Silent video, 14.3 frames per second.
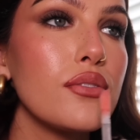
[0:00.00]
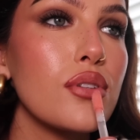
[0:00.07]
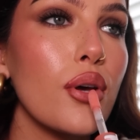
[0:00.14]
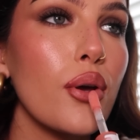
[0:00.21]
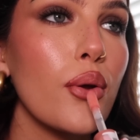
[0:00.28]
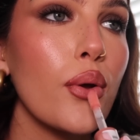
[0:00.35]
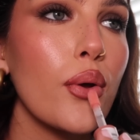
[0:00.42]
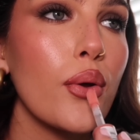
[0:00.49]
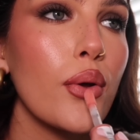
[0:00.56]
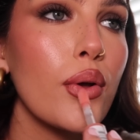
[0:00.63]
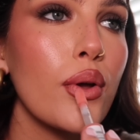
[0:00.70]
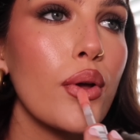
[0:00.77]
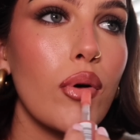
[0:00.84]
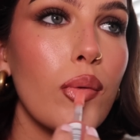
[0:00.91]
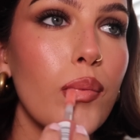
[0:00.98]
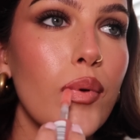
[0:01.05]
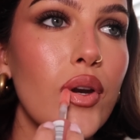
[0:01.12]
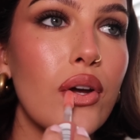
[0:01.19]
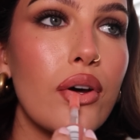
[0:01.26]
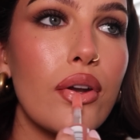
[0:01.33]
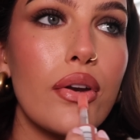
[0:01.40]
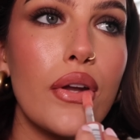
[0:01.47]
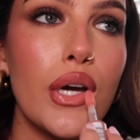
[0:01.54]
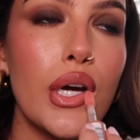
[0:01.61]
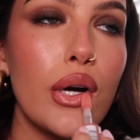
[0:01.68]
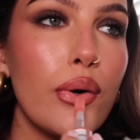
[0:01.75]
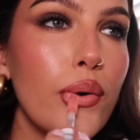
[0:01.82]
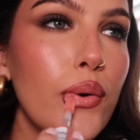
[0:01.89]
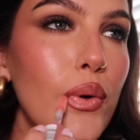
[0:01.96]
So pop it on.
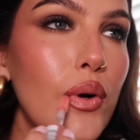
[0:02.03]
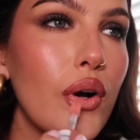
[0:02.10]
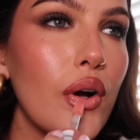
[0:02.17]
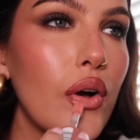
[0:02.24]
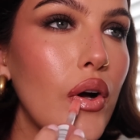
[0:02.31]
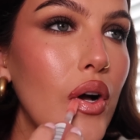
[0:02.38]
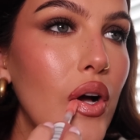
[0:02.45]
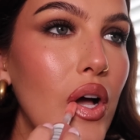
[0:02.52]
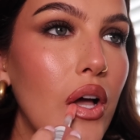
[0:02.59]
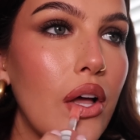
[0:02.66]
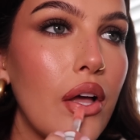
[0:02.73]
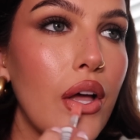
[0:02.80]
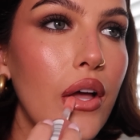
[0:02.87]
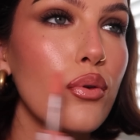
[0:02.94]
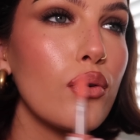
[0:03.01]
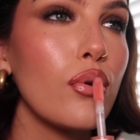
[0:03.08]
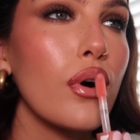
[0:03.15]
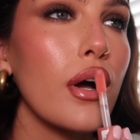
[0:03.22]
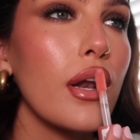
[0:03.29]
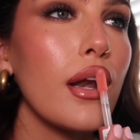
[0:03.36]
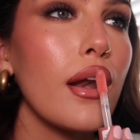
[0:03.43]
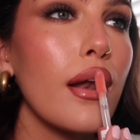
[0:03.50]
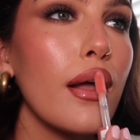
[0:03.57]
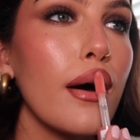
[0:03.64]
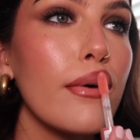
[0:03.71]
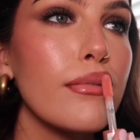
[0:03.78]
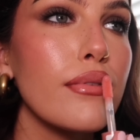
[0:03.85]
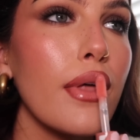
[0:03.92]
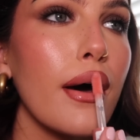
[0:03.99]
Oh, I
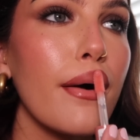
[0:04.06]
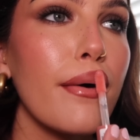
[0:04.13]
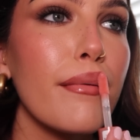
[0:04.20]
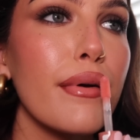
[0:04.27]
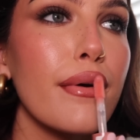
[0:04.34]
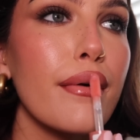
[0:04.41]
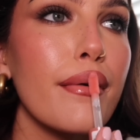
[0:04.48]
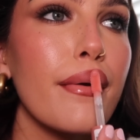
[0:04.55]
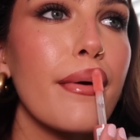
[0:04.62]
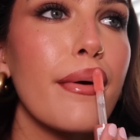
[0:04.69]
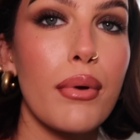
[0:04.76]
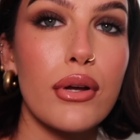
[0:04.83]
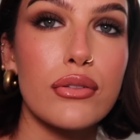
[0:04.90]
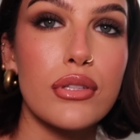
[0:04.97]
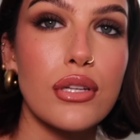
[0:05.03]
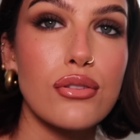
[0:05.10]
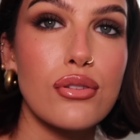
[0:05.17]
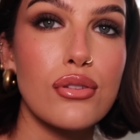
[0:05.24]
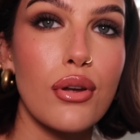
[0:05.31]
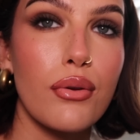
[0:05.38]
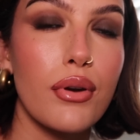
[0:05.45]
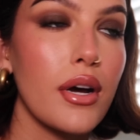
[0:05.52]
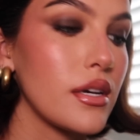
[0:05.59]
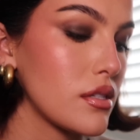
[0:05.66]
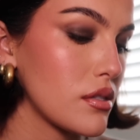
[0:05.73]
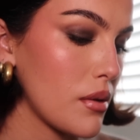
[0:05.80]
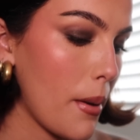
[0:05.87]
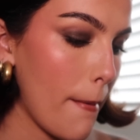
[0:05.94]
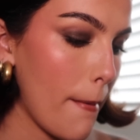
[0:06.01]
love that. Oh my god. That's so nice.